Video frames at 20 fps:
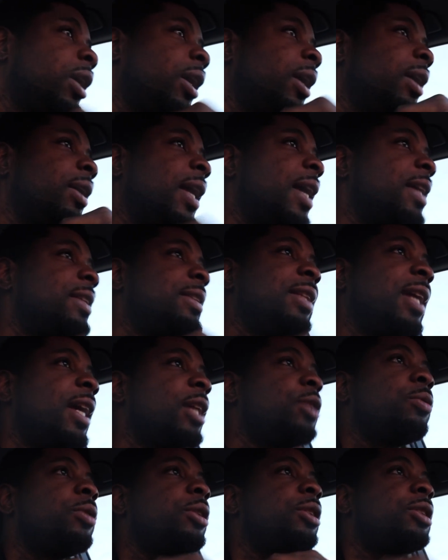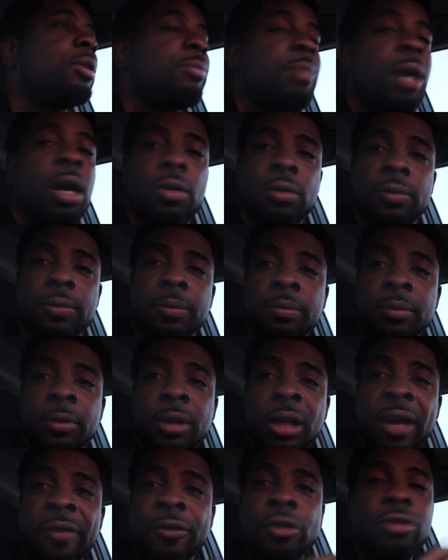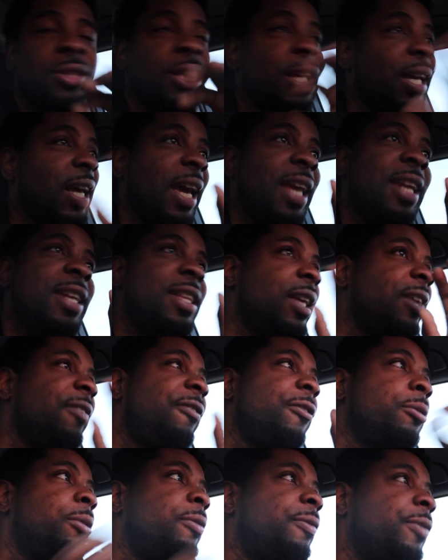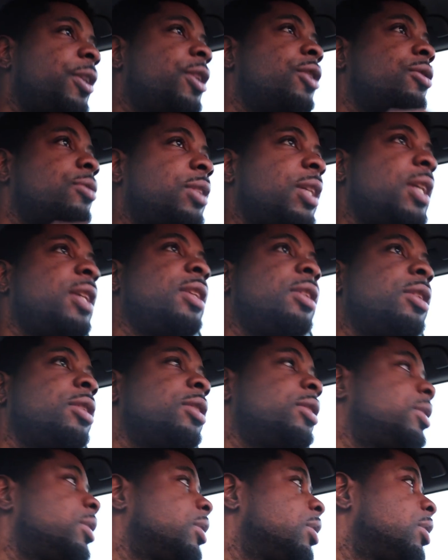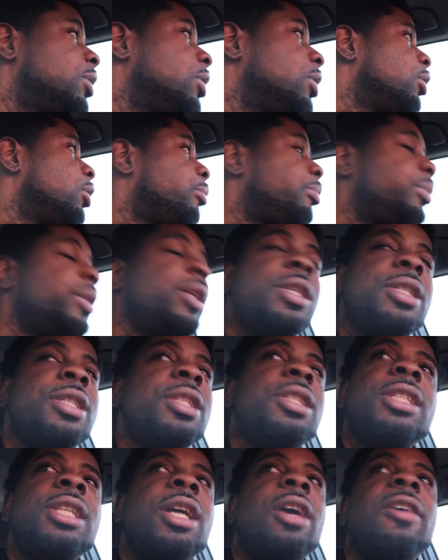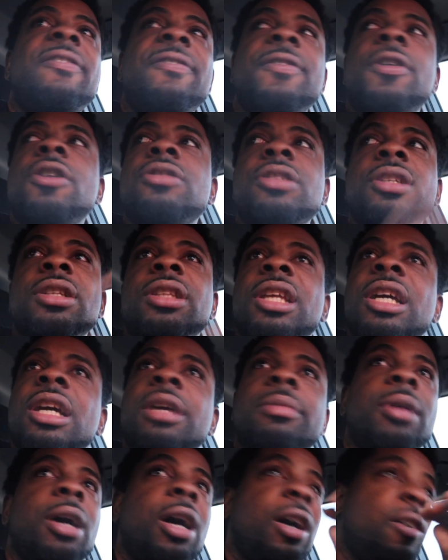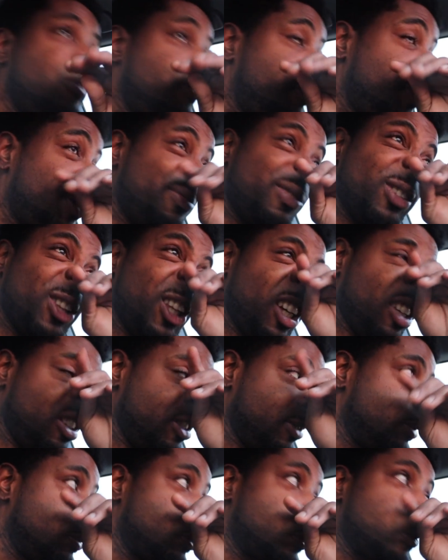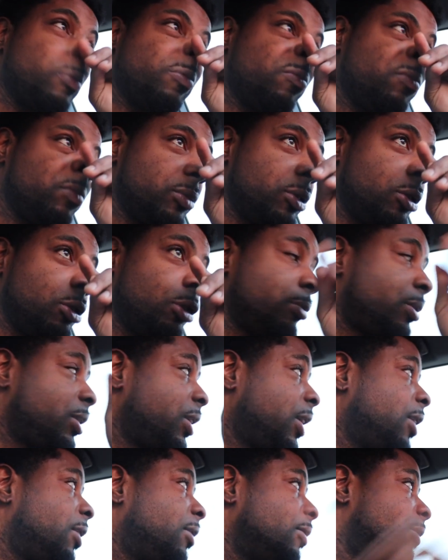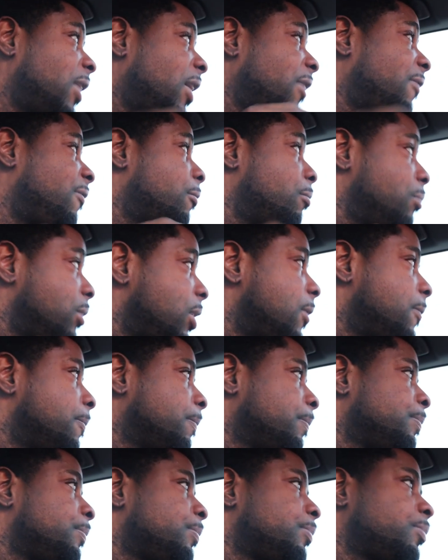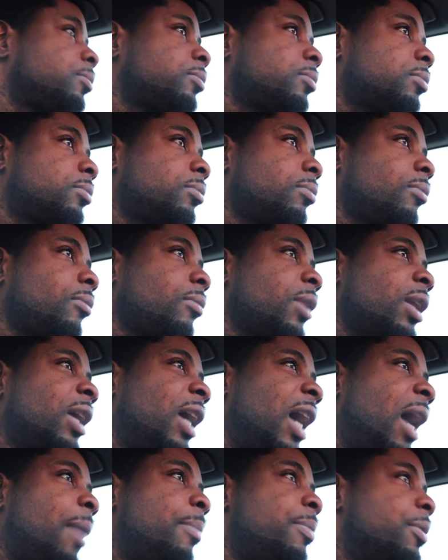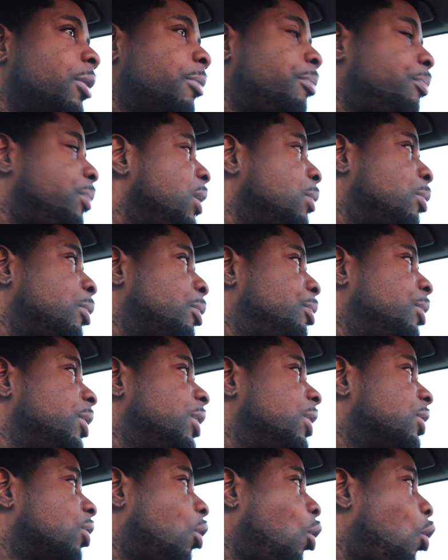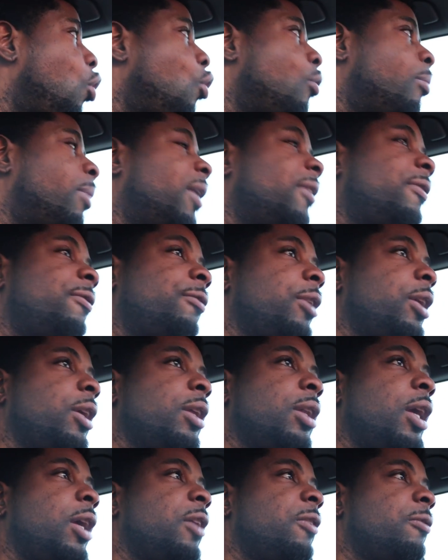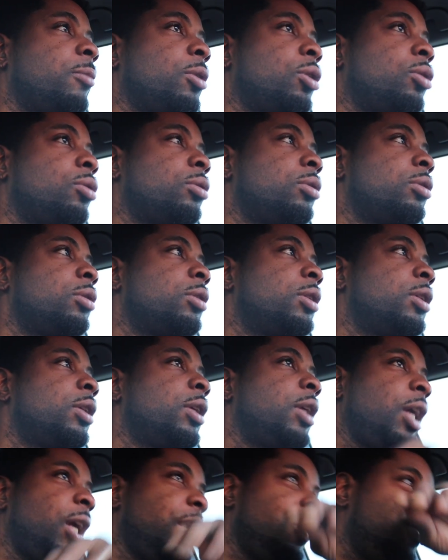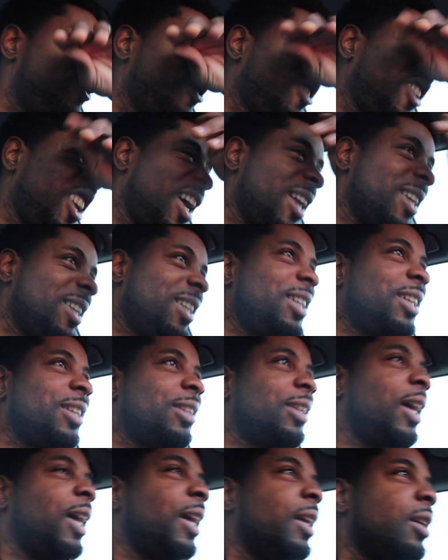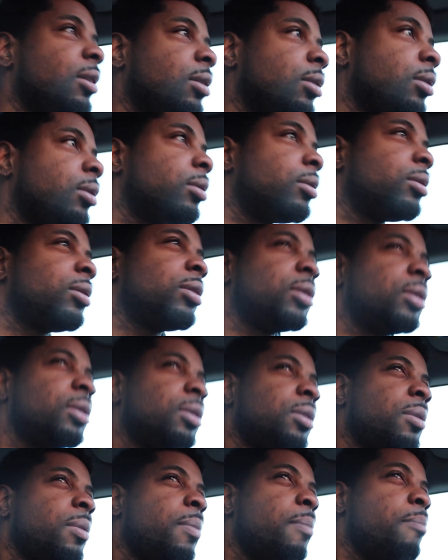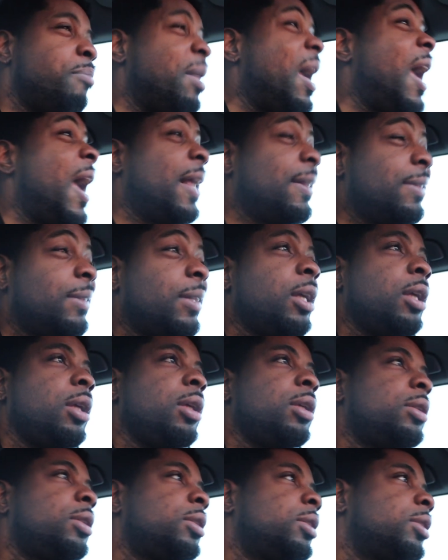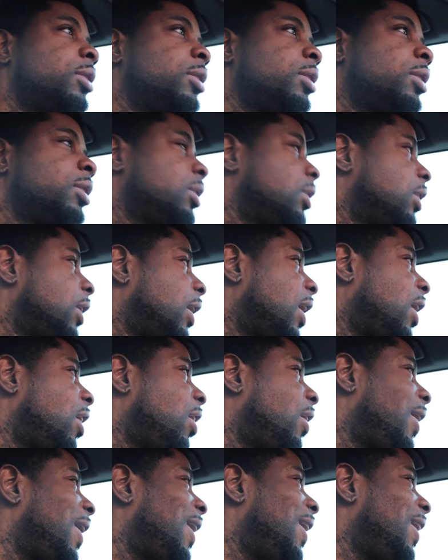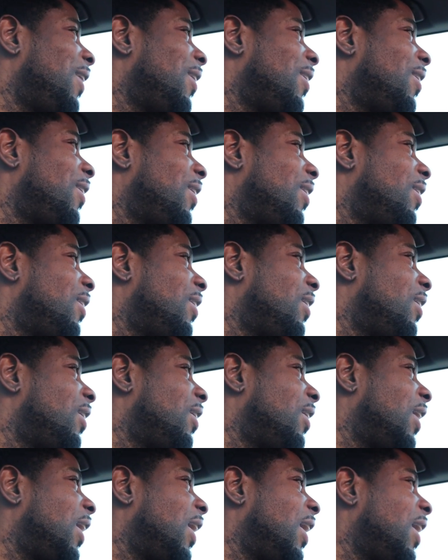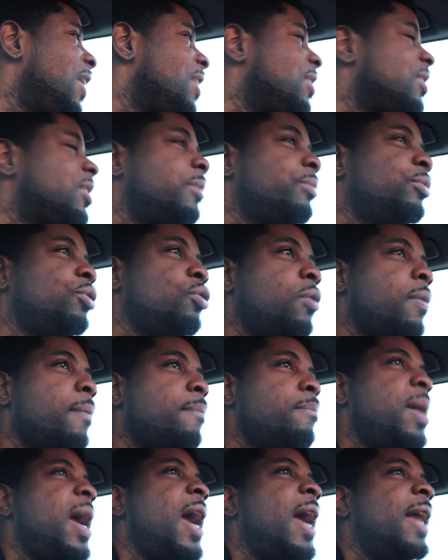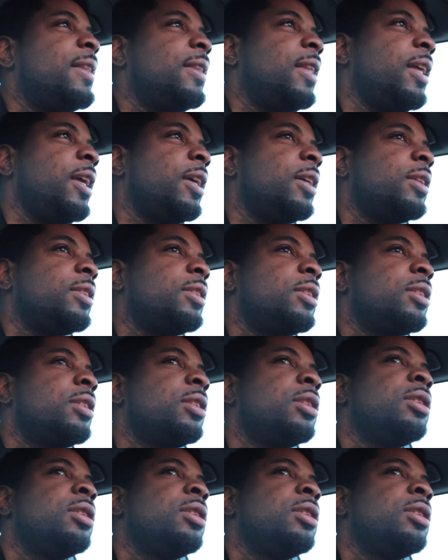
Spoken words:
And that's what it's about. If you take anything from the video, take this. Please yourself first and think about other people later. You know what I'm saying? Like, for me, I've been a people pleaser all my freaking life, bro. Even when I did, like, bad things, I ended up doing bad things